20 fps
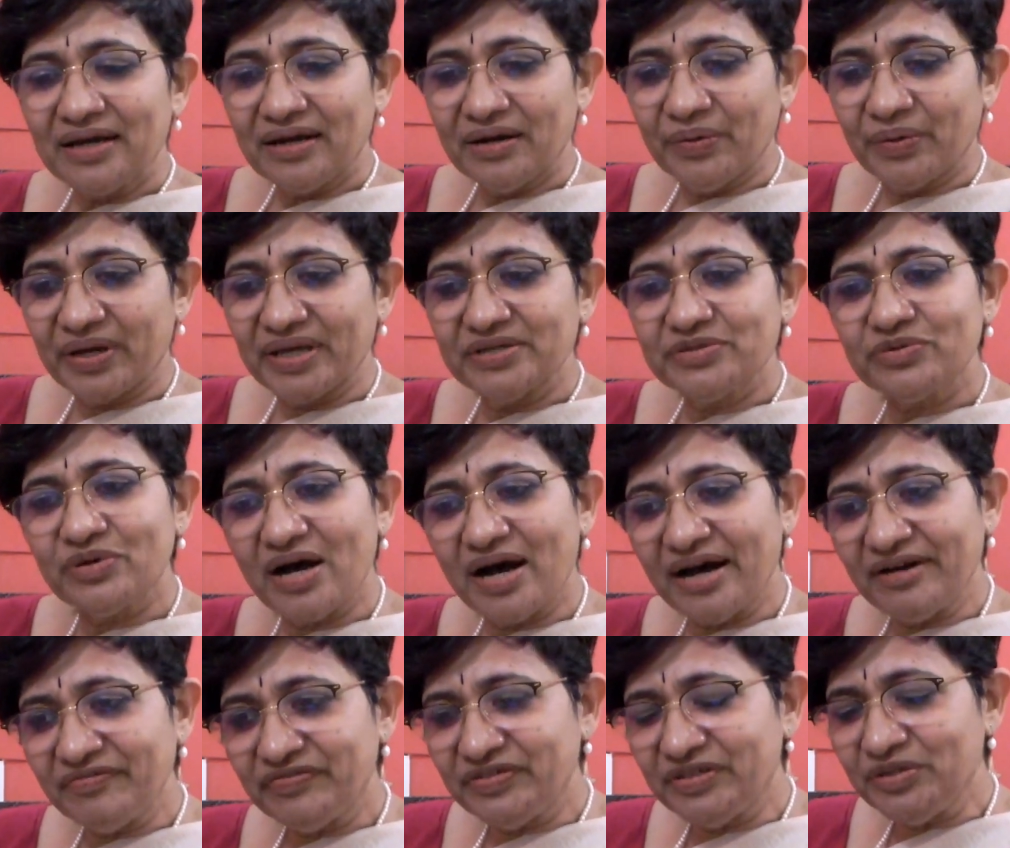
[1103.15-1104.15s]
Okay, so
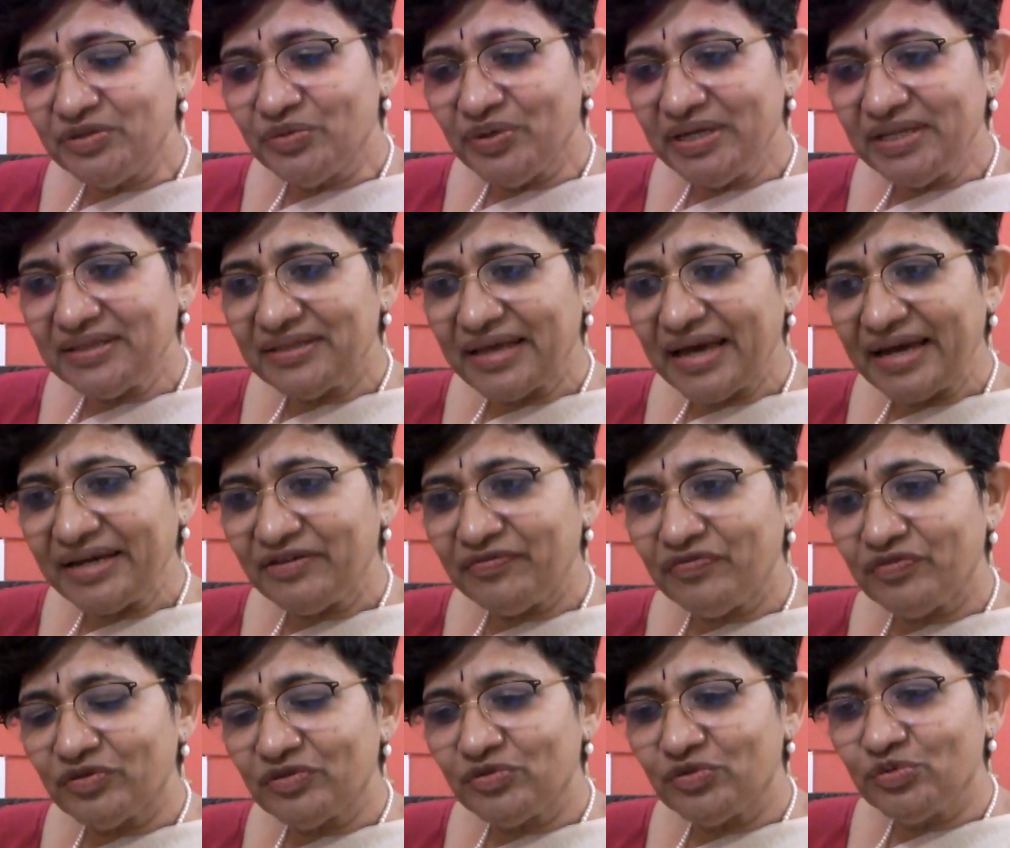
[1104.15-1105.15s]
after doing that
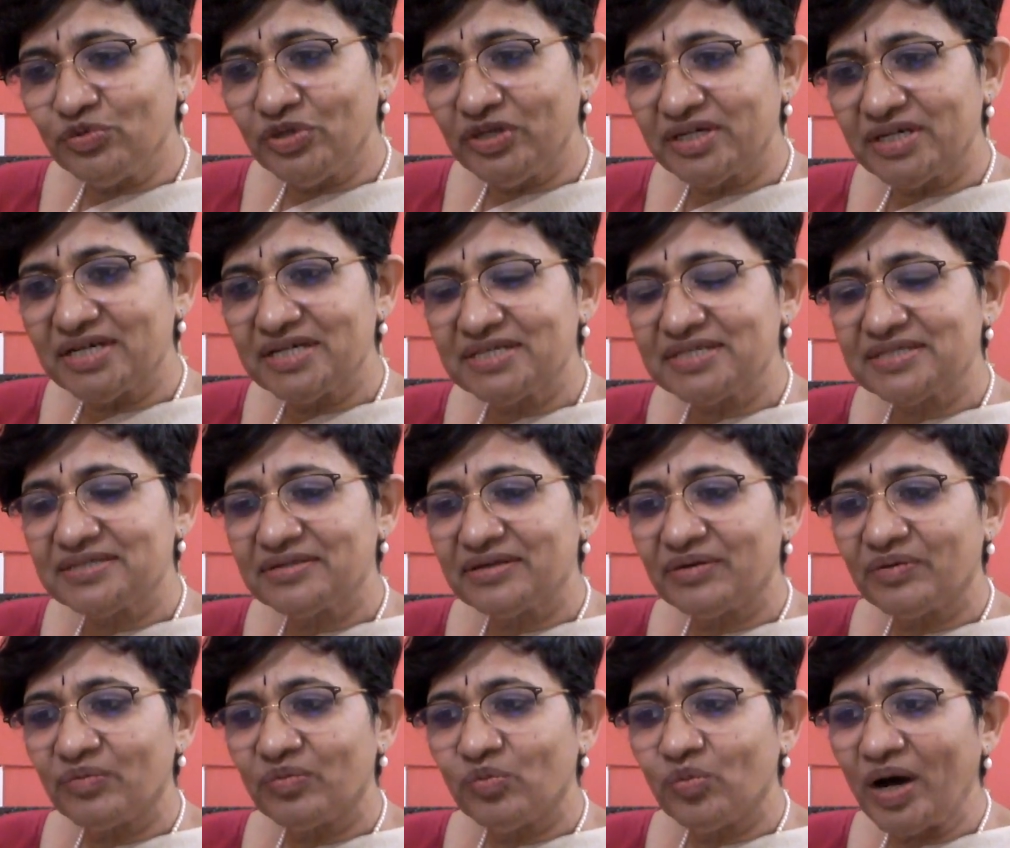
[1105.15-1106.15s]
for 2 years,
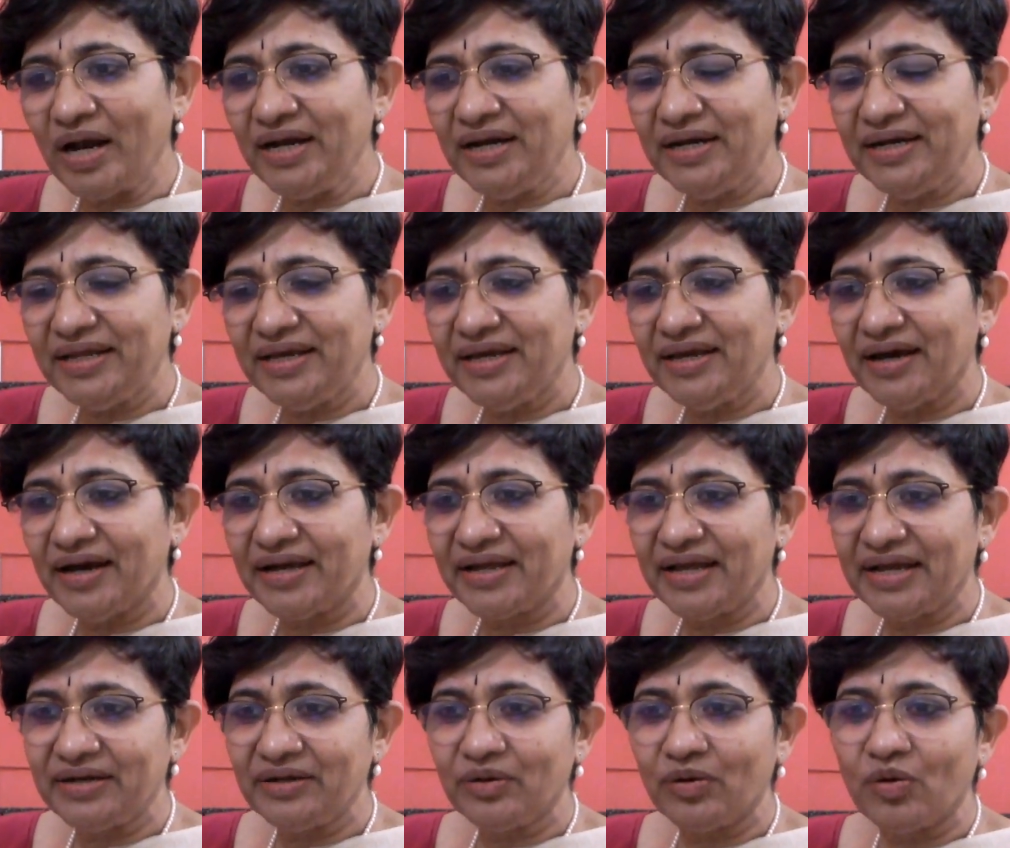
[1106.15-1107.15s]
one day I
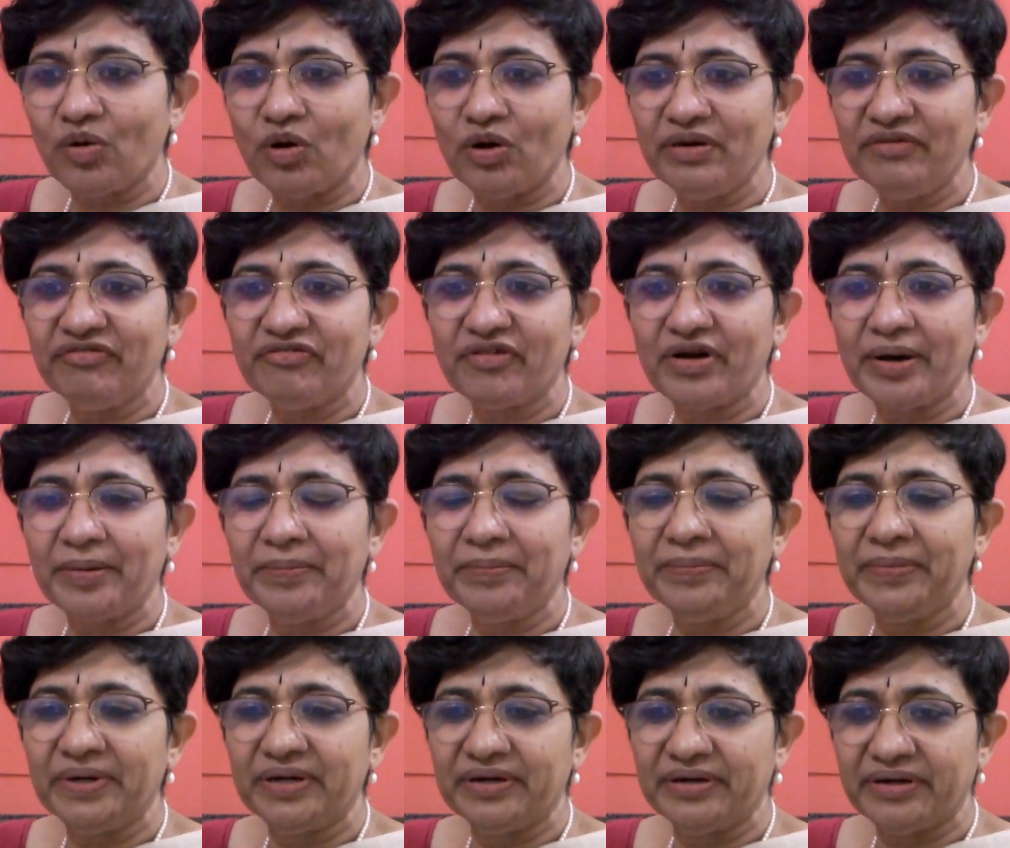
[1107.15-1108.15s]
get a call
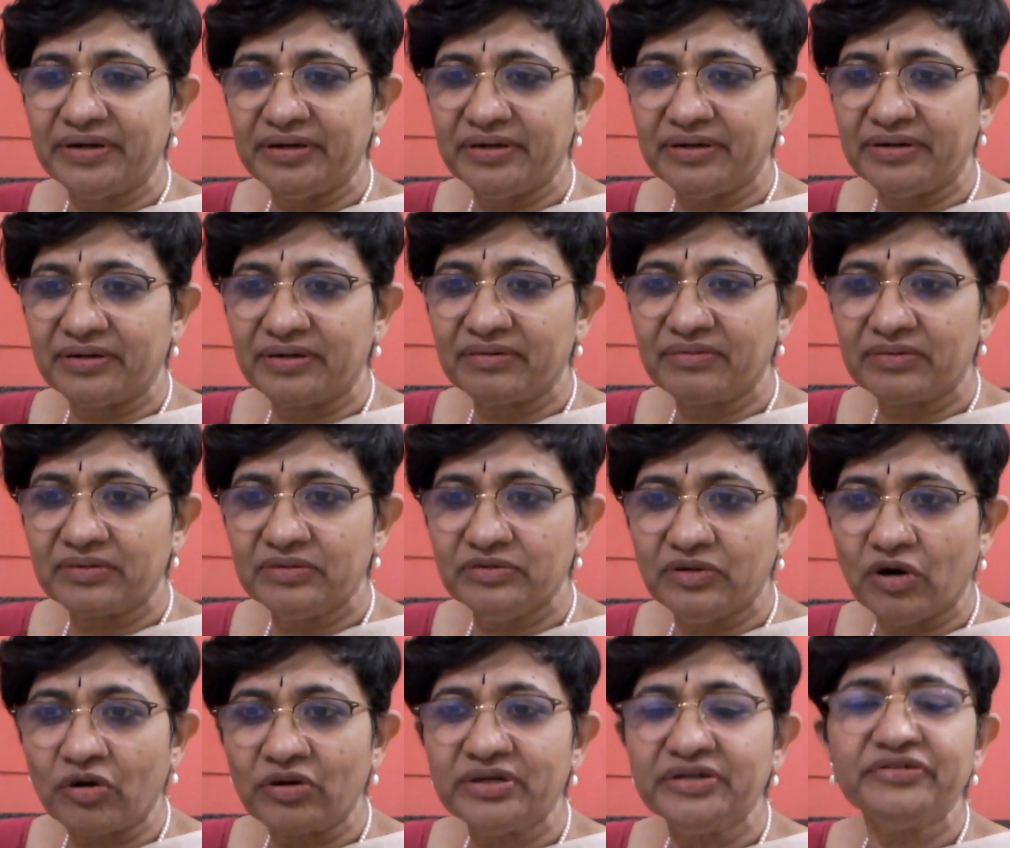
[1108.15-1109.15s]
from a
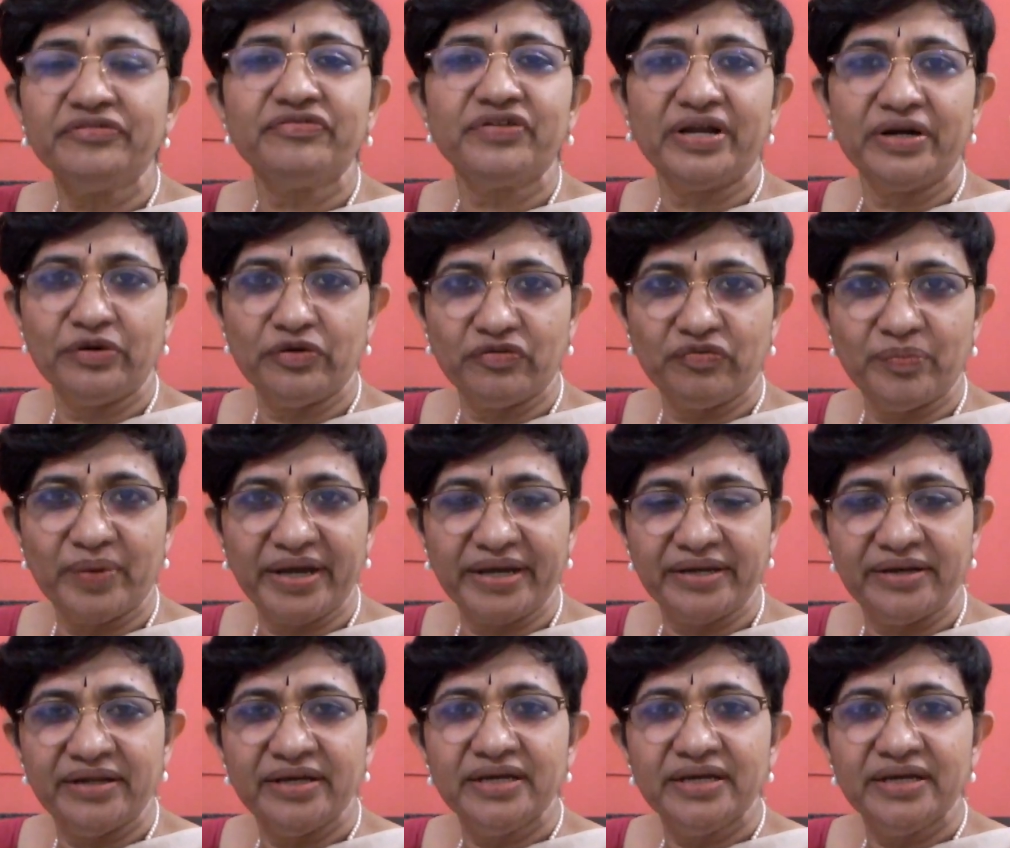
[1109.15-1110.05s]
doctor friend of mine